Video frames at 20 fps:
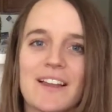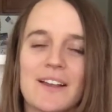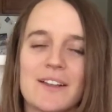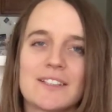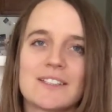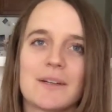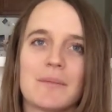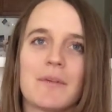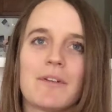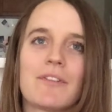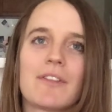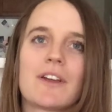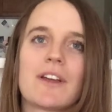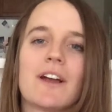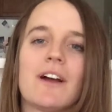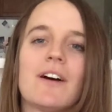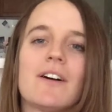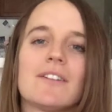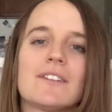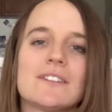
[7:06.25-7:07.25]
Some of the
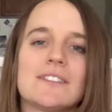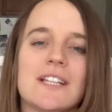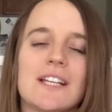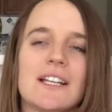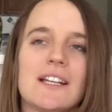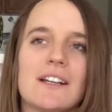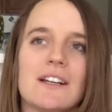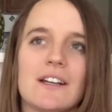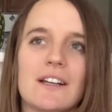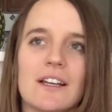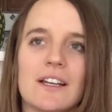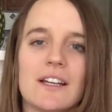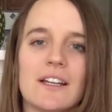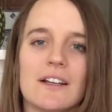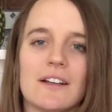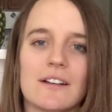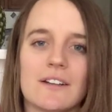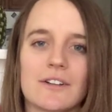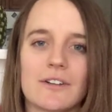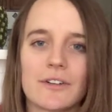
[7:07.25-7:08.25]
girls in
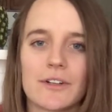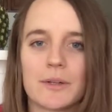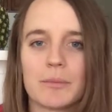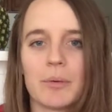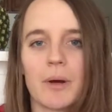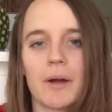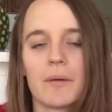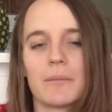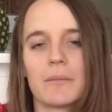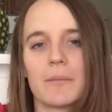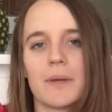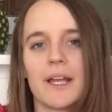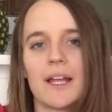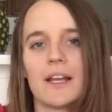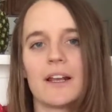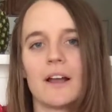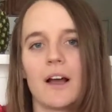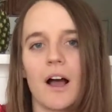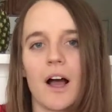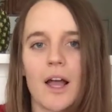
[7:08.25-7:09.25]
a group I'm
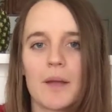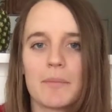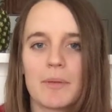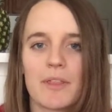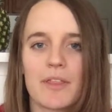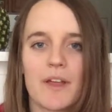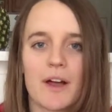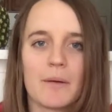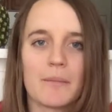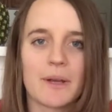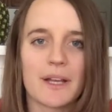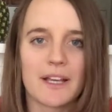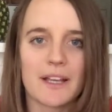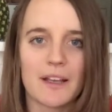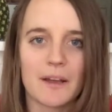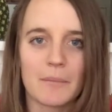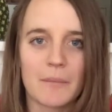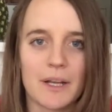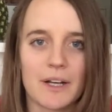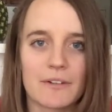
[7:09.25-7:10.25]
in, a hypothalamic
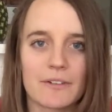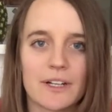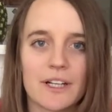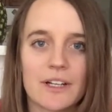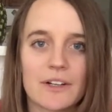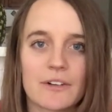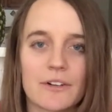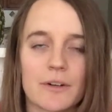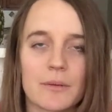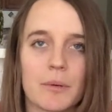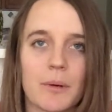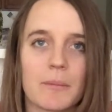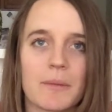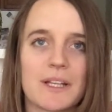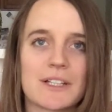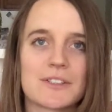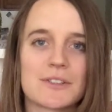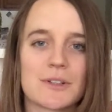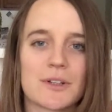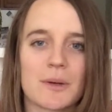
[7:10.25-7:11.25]
amenorrhea group I'm
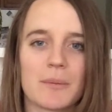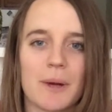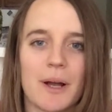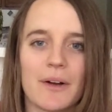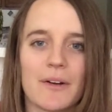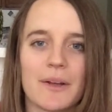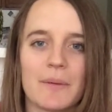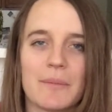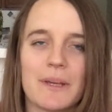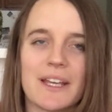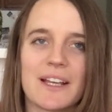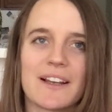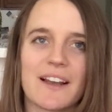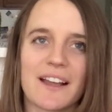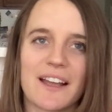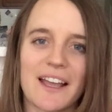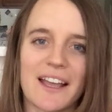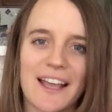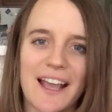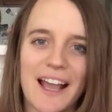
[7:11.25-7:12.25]
in, talk about it being
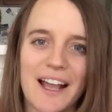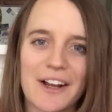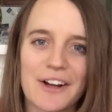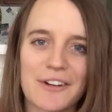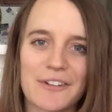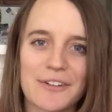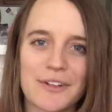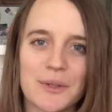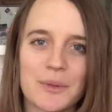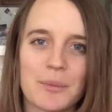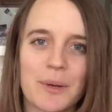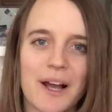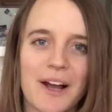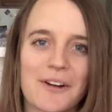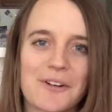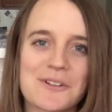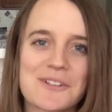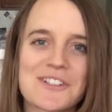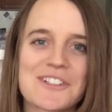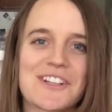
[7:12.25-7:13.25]
like a kangaroo
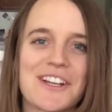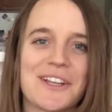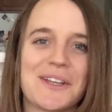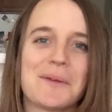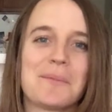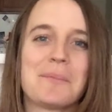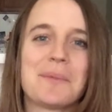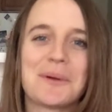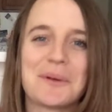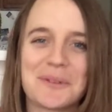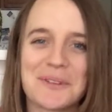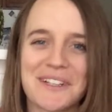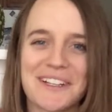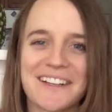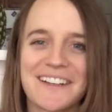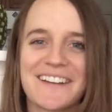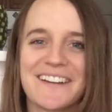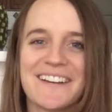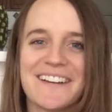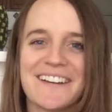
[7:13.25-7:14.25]
pouch, like you're building